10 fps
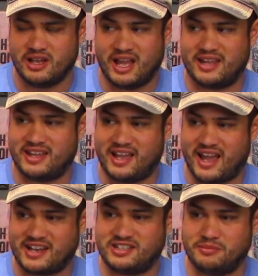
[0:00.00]
and they
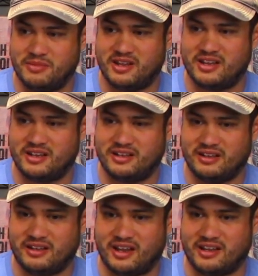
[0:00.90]
actually made
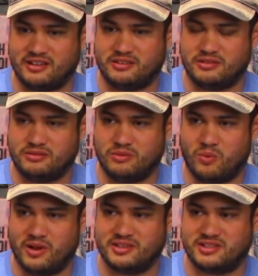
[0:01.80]
a
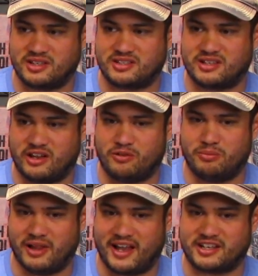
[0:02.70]
1/6 scale
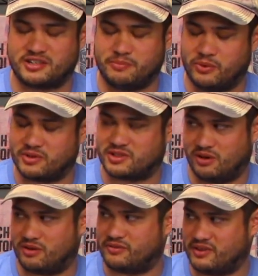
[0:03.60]
black sports
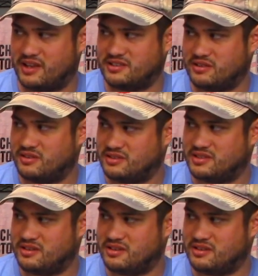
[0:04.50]
car for that series too.